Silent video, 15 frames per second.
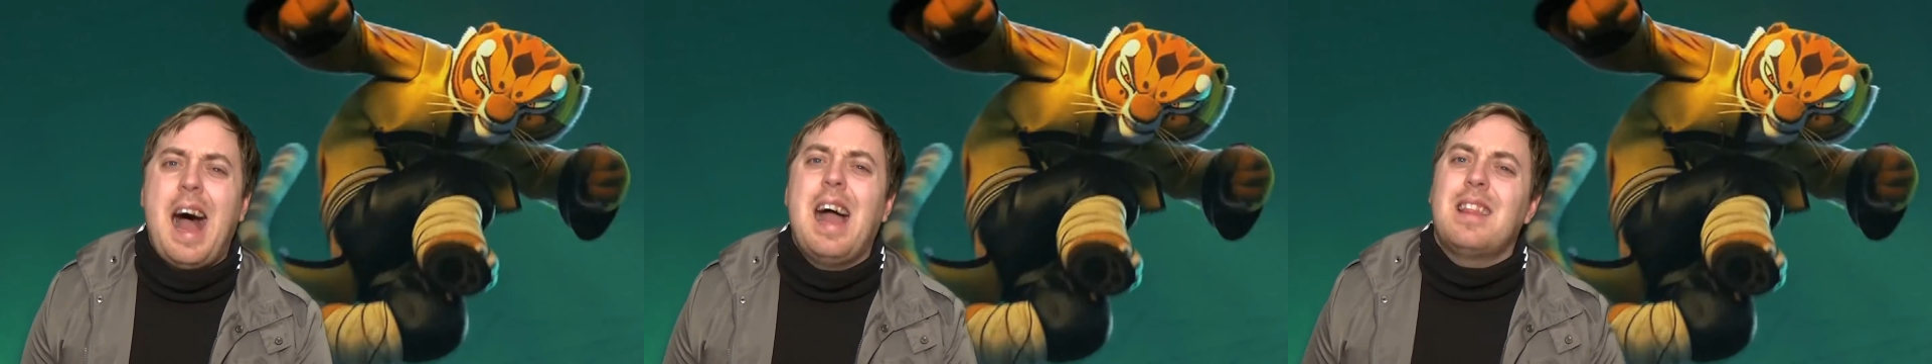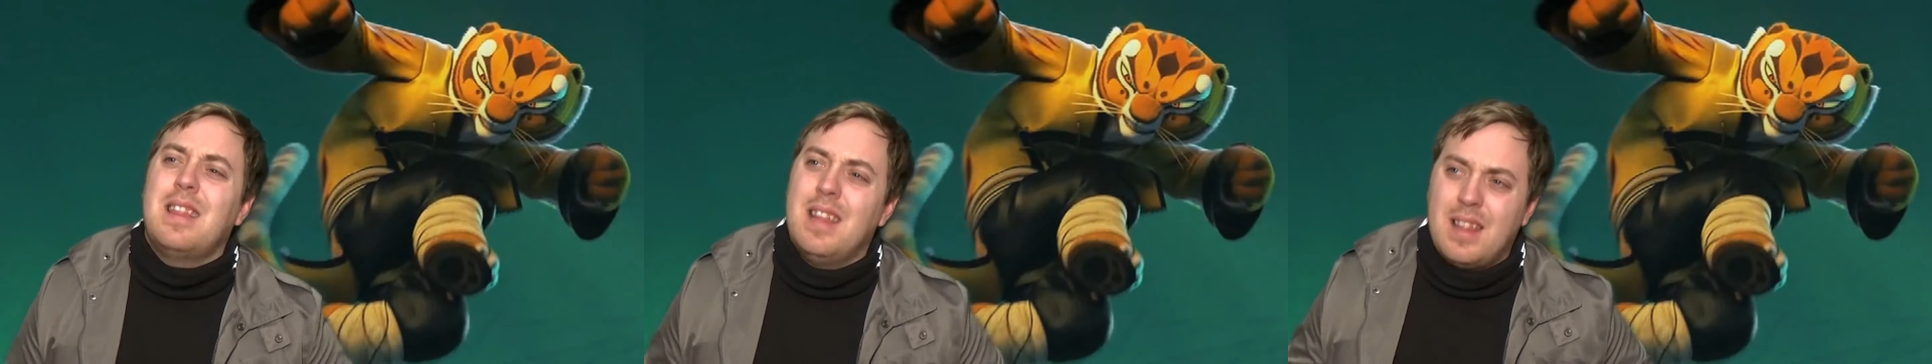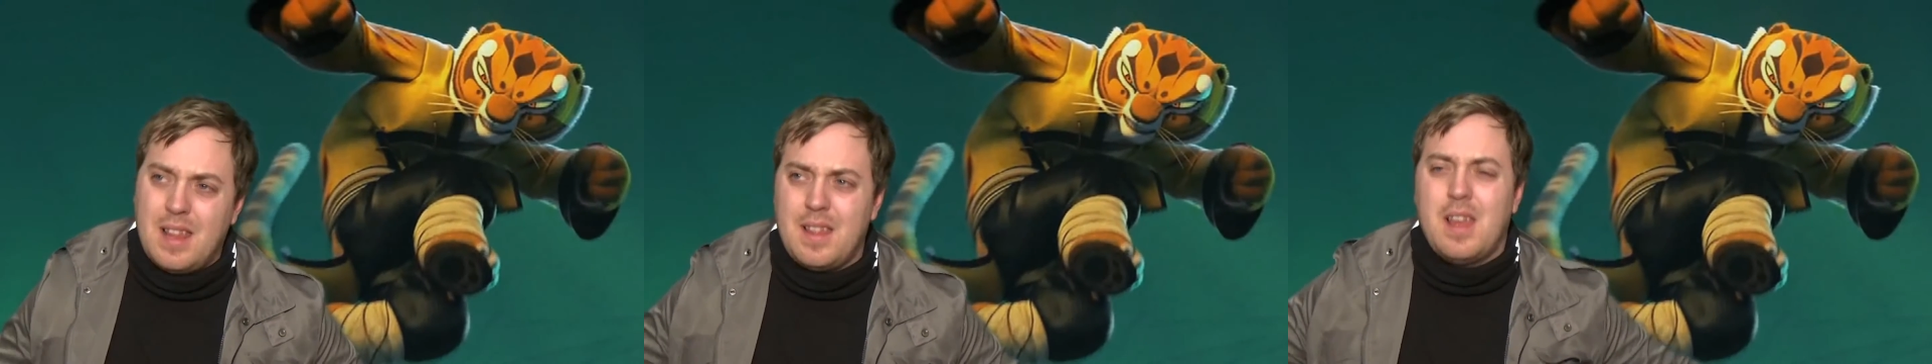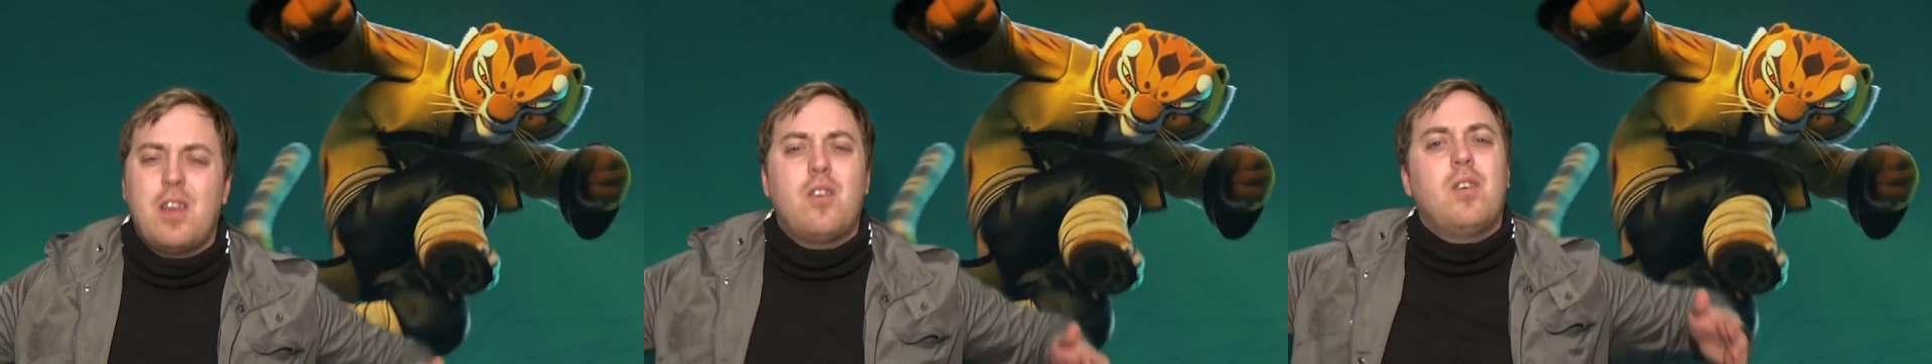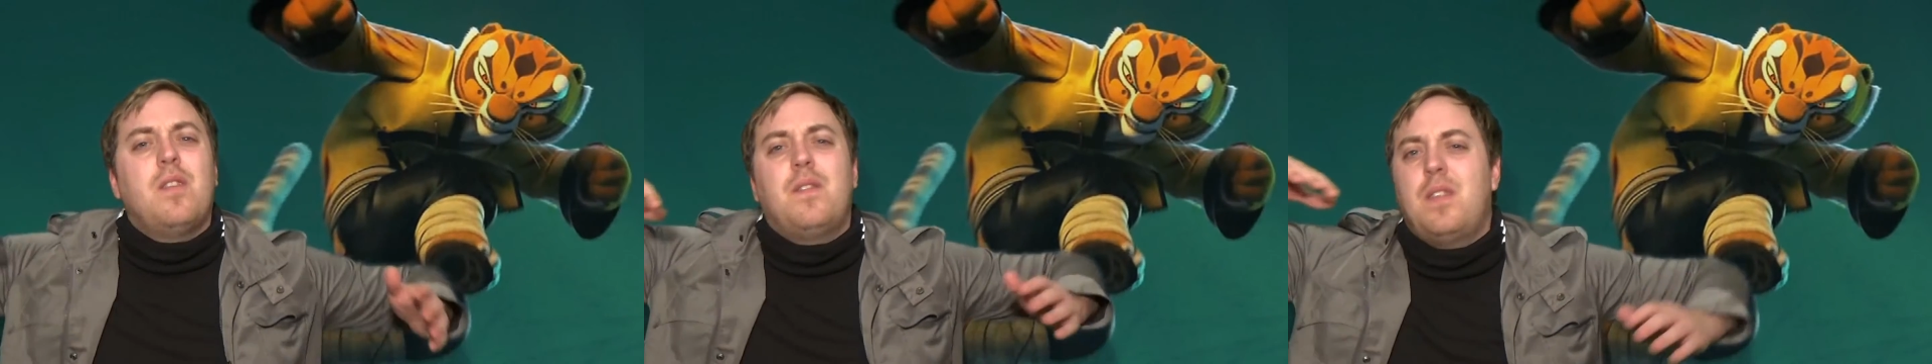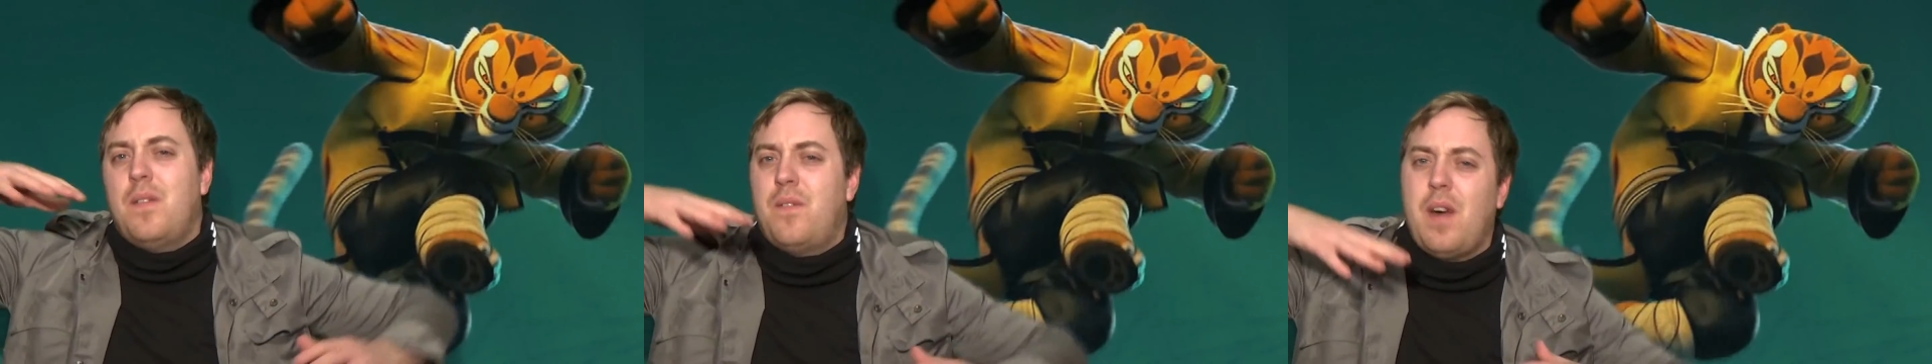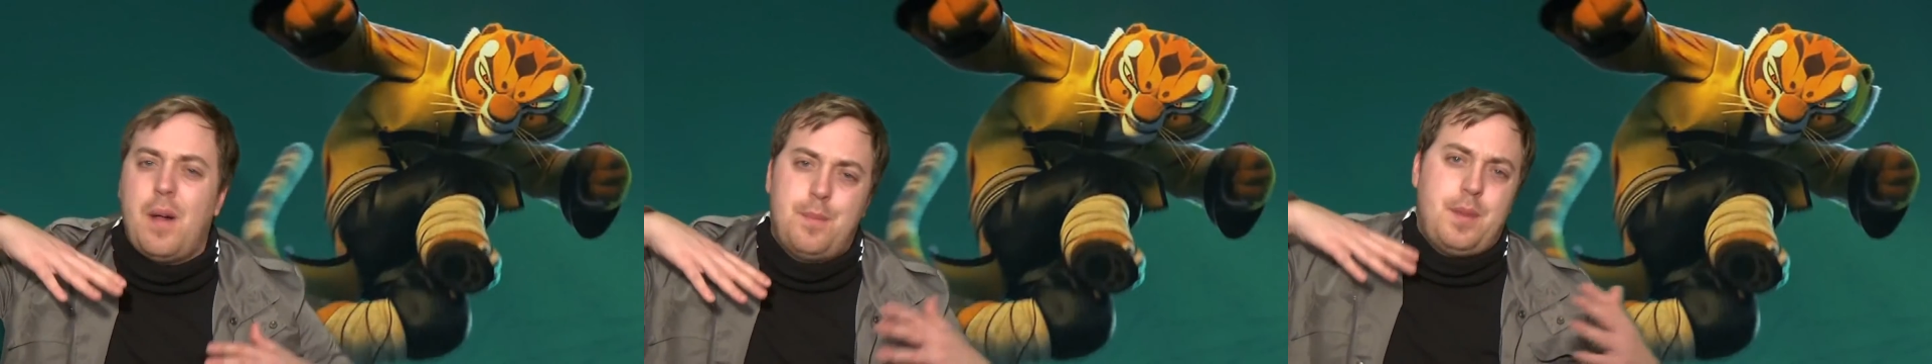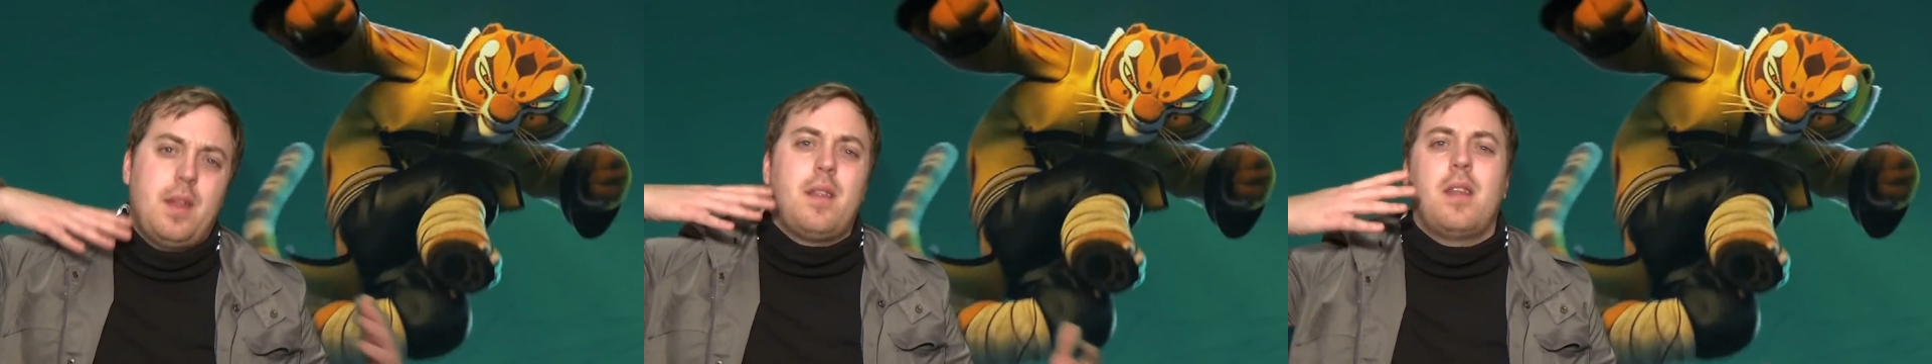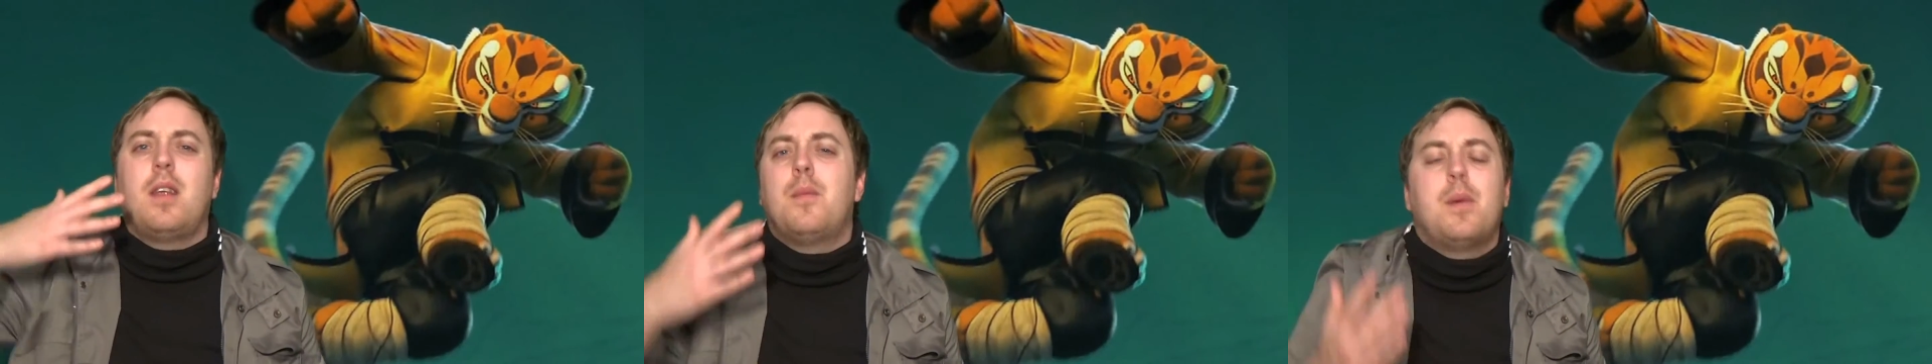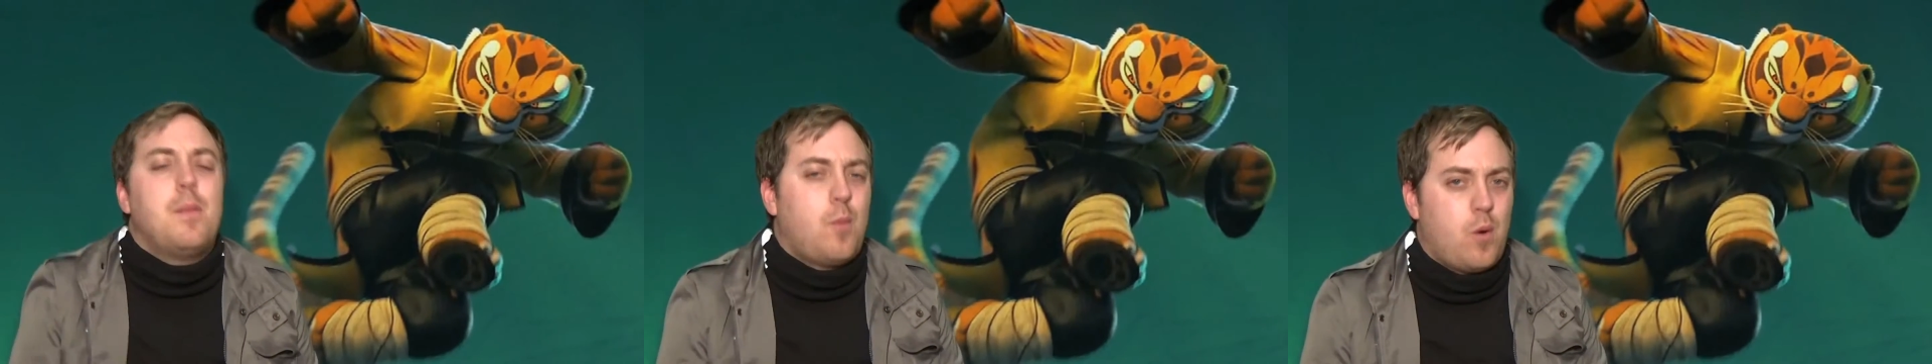I think that they could have developed a
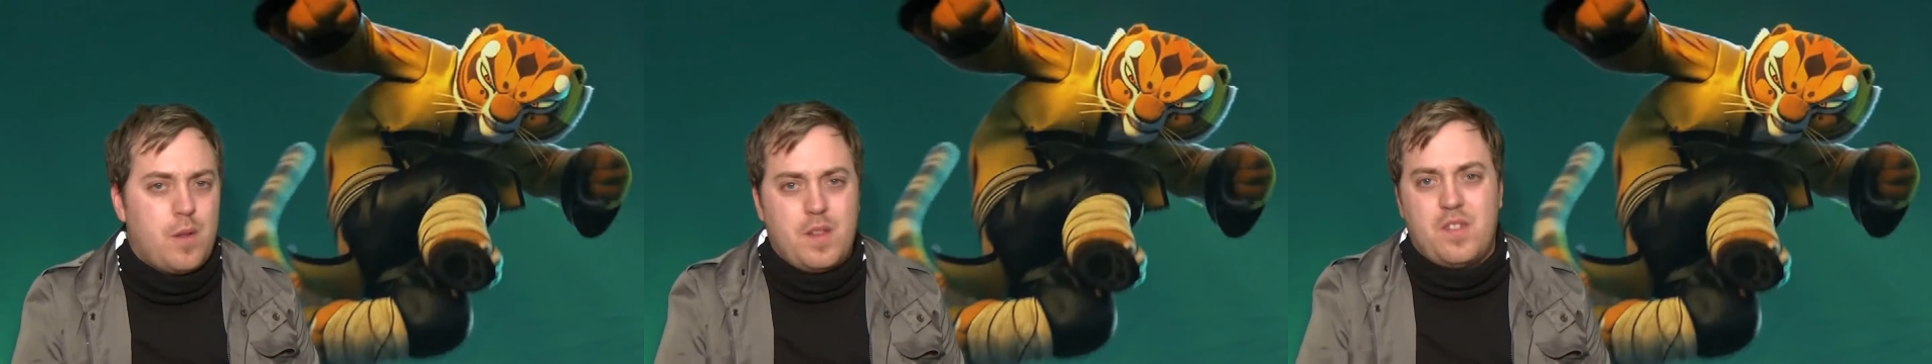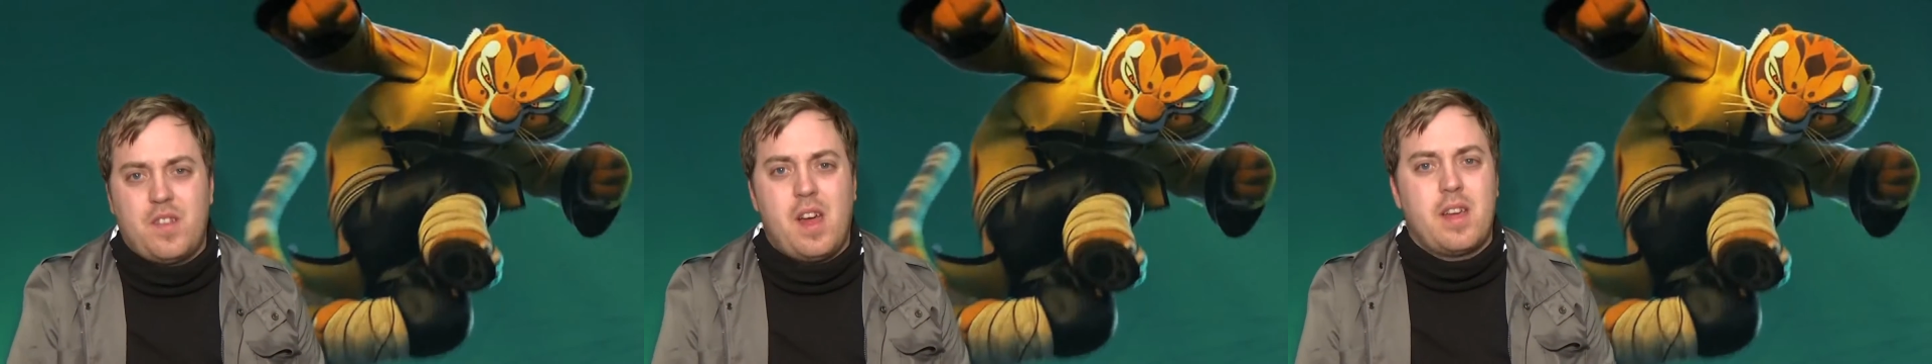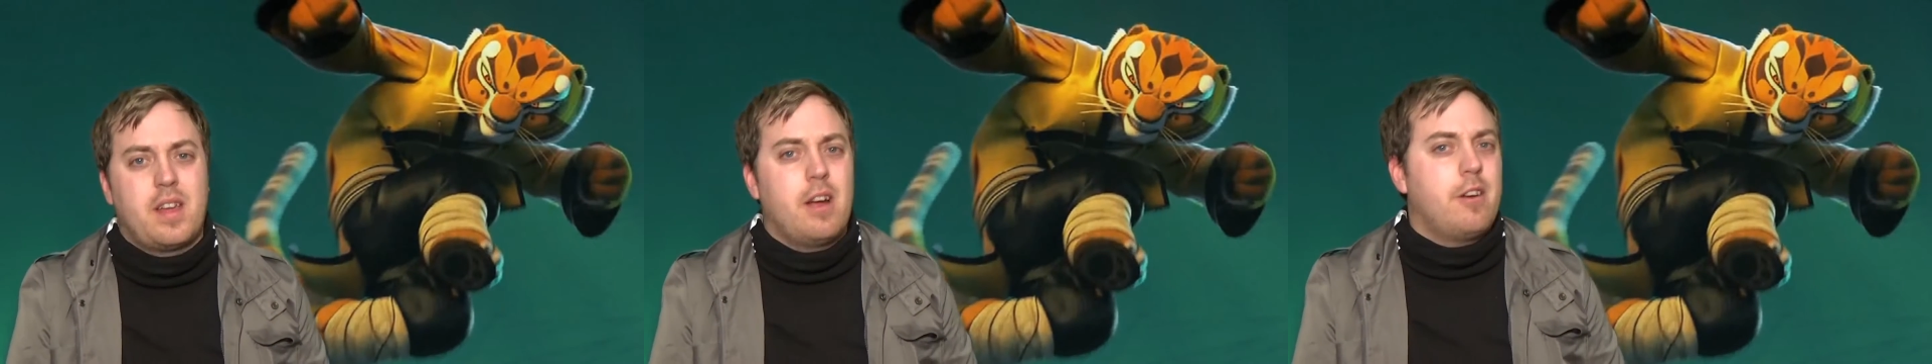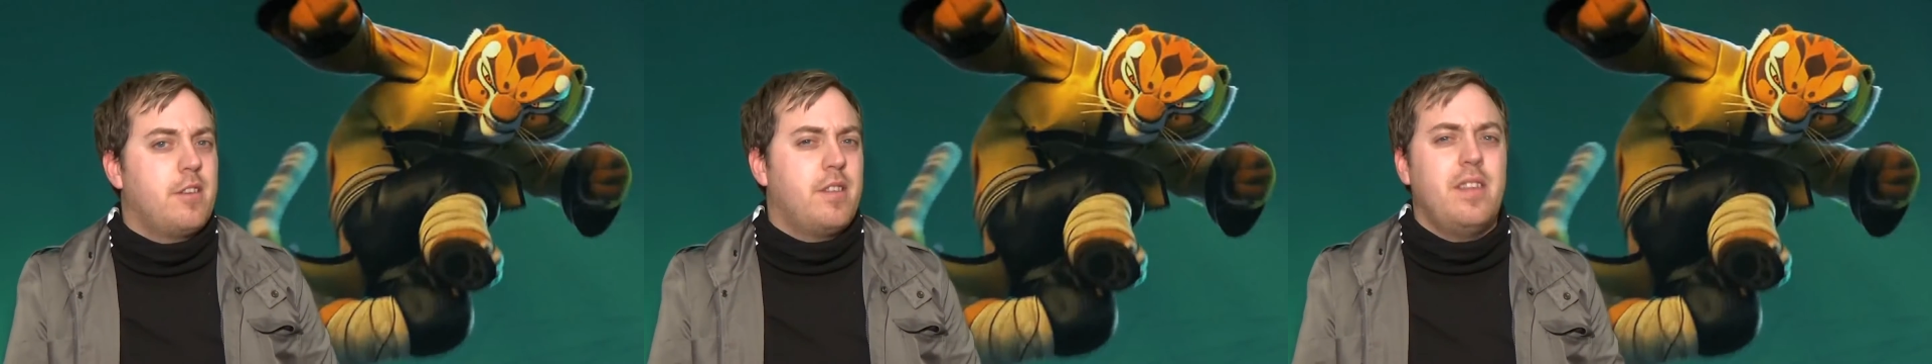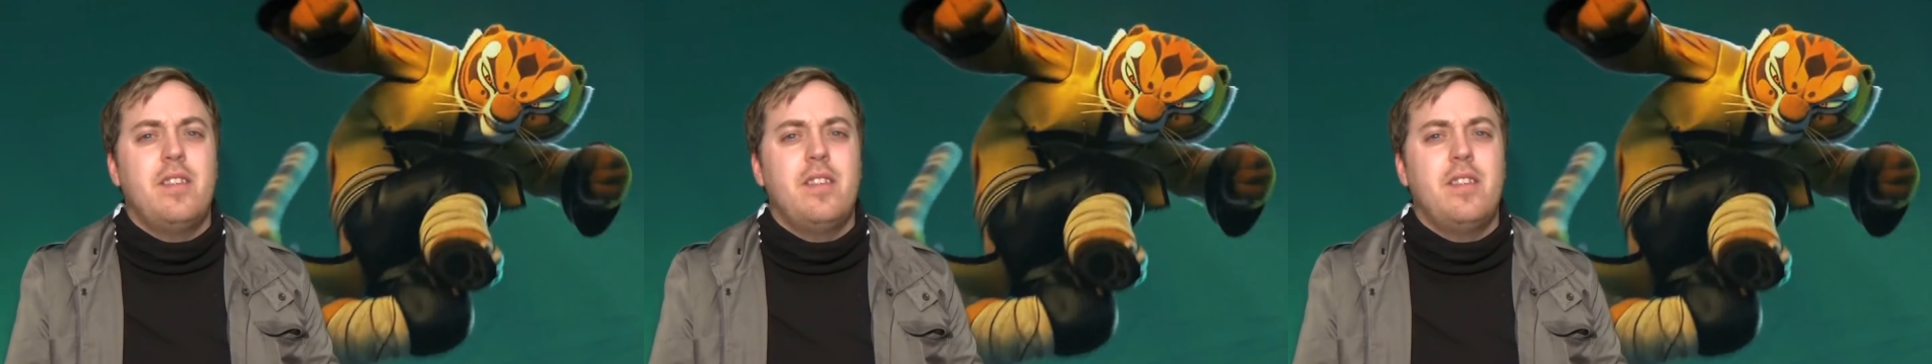little bit more of the side character.